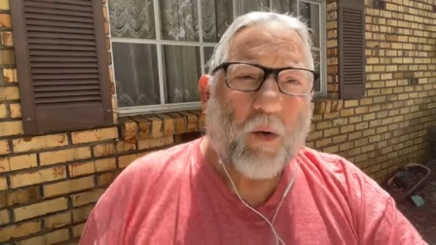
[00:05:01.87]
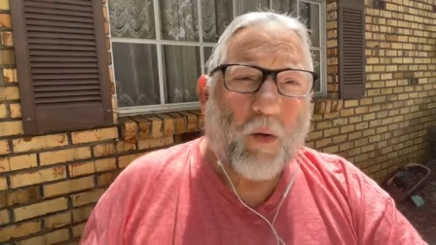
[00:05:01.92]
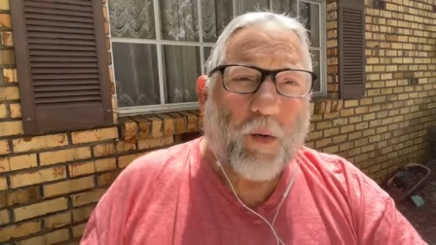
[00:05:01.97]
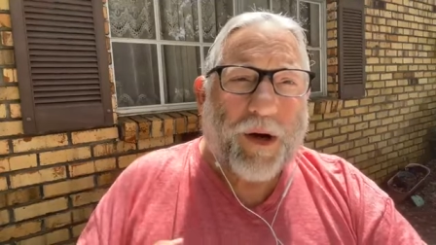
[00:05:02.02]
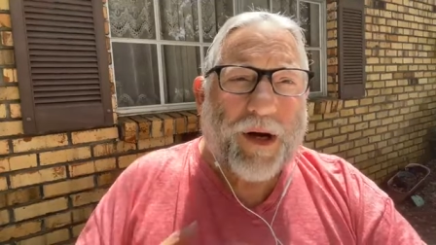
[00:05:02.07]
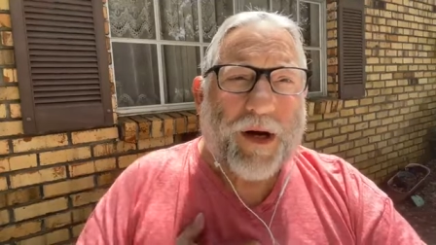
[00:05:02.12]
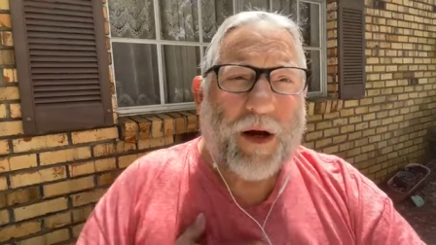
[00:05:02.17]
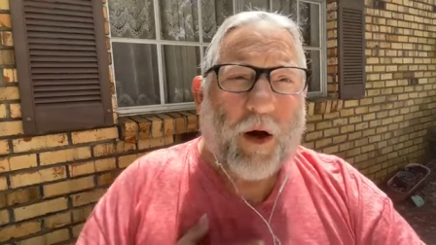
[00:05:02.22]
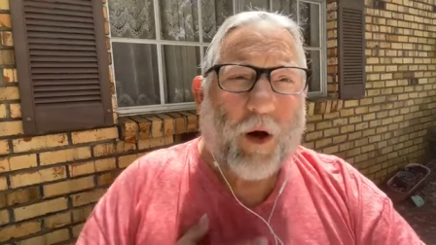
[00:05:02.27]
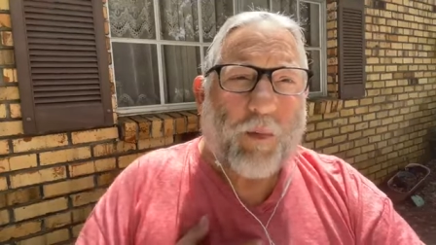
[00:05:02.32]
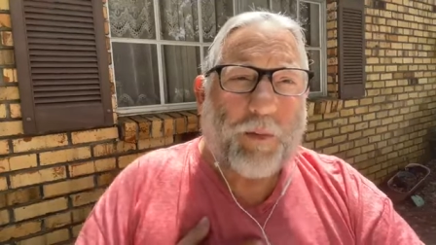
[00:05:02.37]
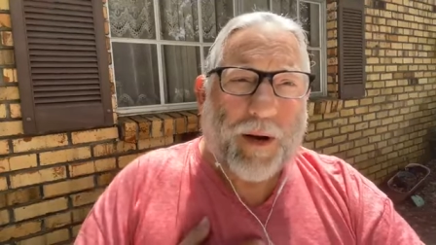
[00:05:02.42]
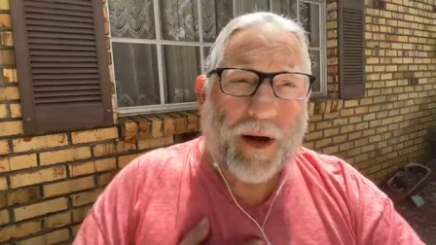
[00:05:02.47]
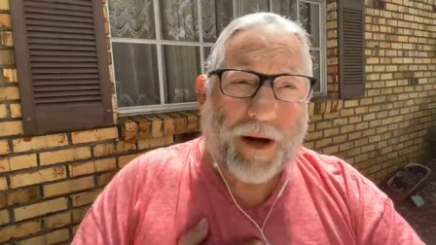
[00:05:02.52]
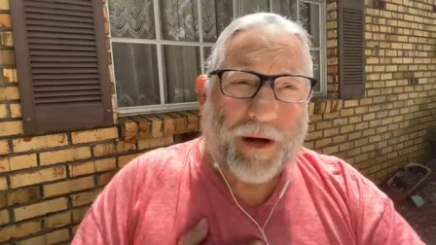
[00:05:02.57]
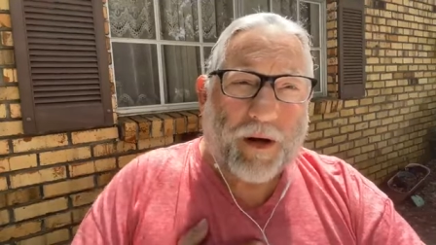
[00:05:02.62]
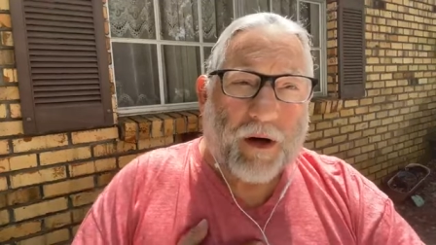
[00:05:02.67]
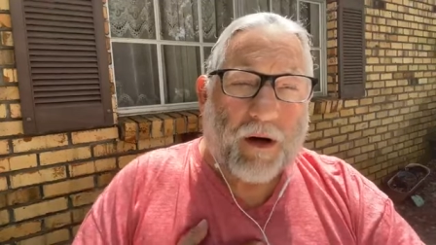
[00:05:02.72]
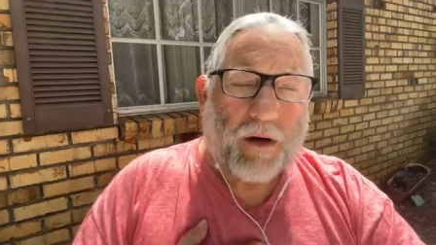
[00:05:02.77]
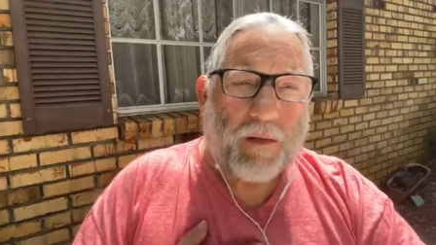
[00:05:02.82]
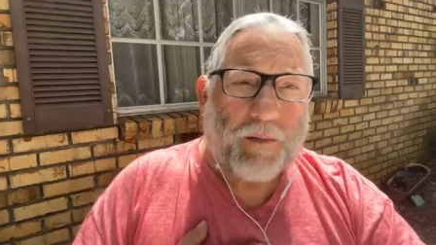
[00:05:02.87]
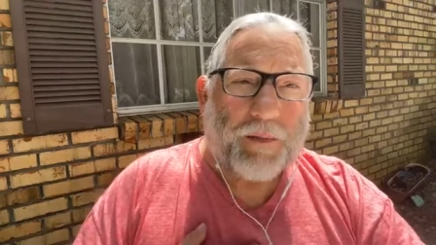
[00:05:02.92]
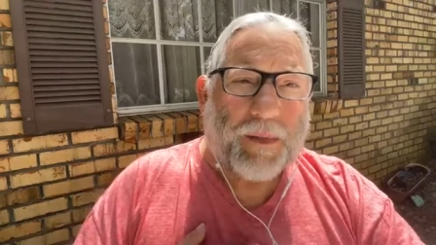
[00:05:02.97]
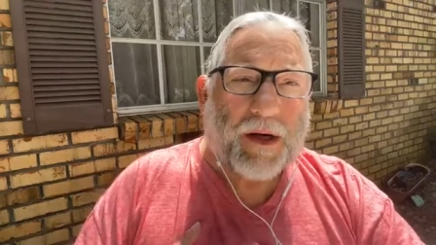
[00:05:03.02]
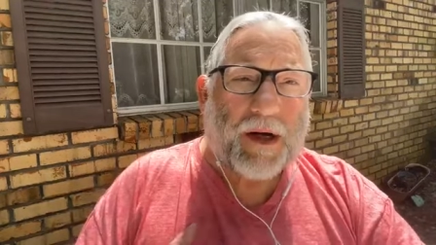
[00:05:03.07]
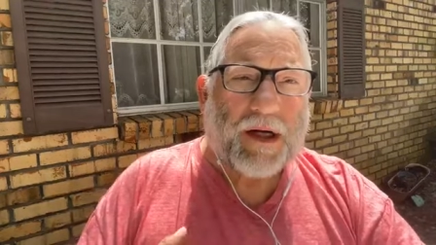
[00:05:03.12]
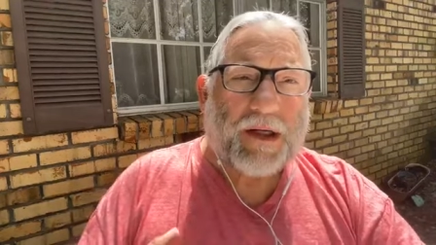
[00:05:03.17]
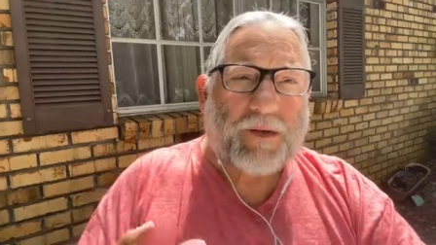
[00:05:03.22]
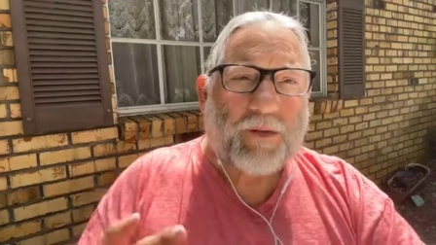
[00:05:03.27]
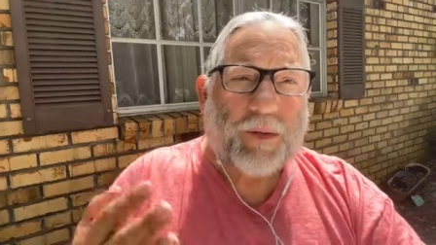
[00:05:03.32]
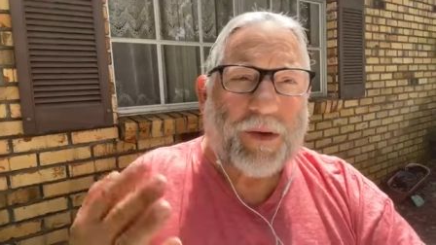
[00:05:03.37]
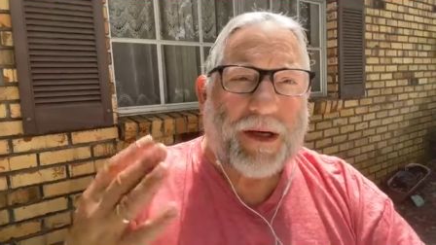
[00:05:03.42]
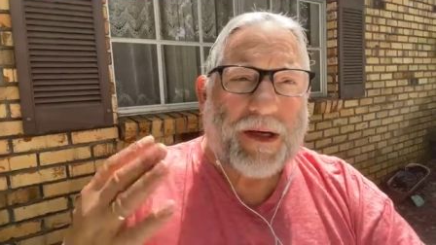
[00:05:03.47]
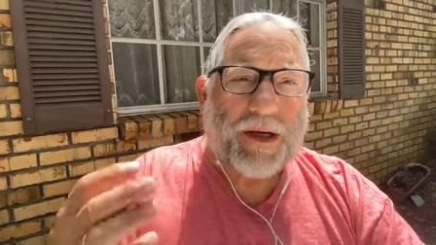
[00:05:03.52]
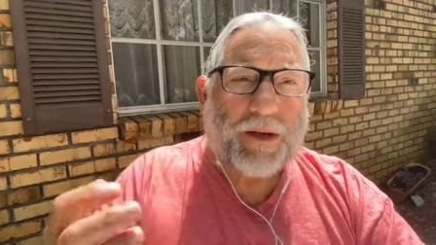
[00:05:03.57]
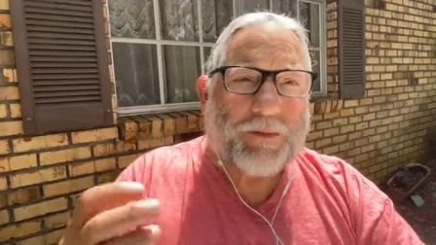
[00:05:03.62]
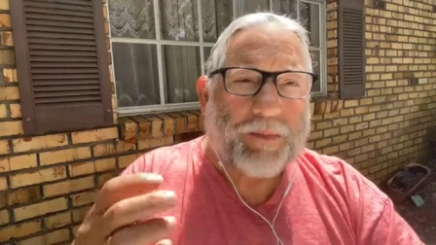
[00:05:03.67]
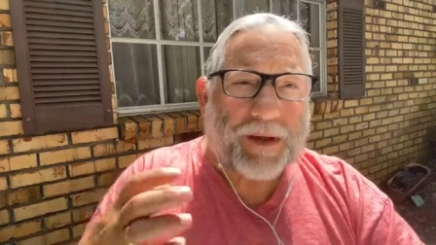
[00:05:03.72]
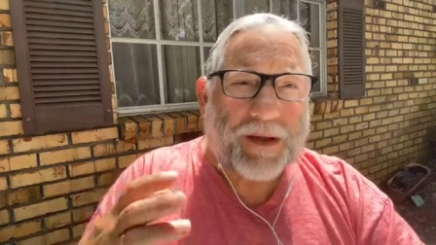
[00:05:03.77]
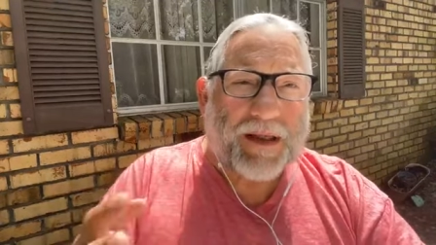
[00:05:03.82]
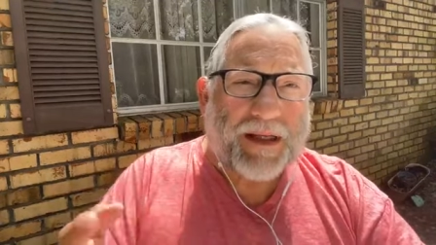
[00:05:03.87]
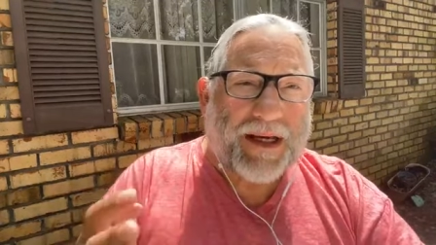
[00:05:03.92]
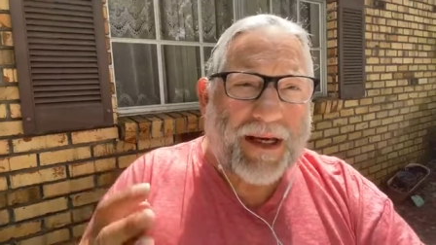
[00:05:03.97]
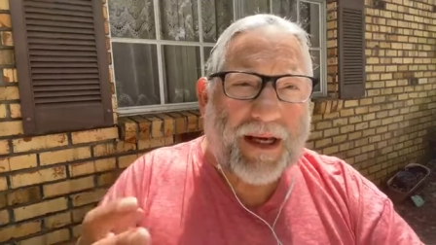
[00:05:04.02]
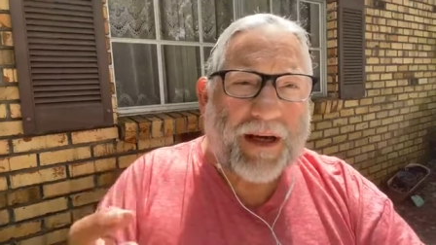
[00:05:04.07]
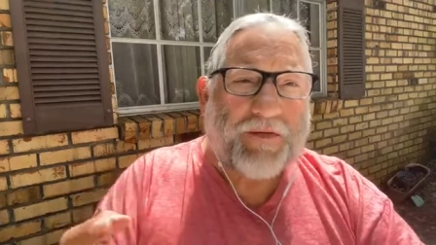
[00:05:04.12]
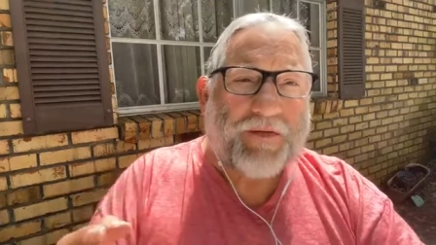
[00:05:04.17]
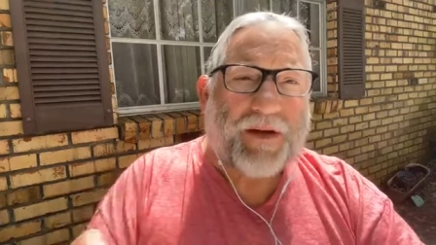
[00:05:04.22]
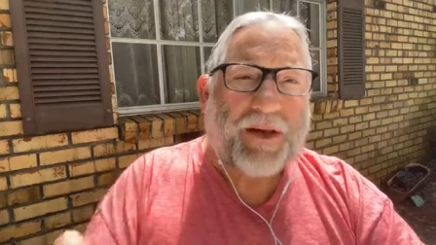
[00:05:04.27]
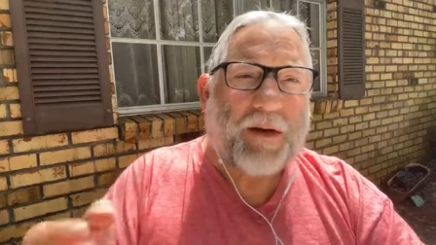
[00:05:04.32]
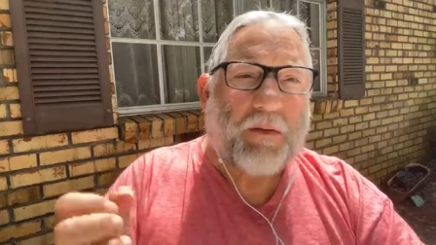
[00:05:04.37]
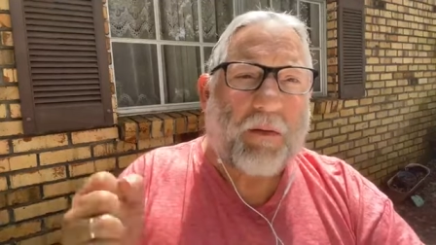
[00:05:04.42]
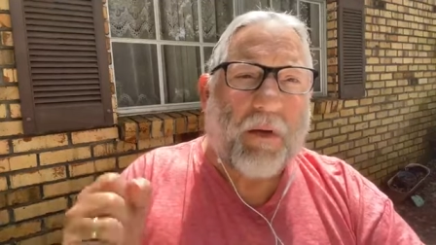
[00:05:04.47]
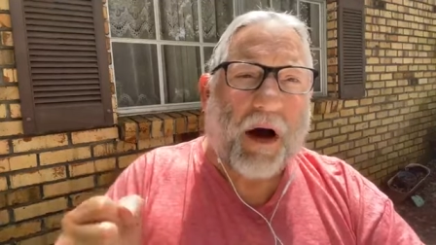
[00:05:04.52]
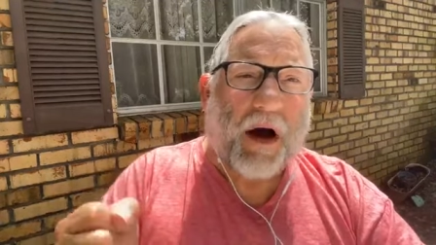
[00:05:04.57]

We know better because we believe in the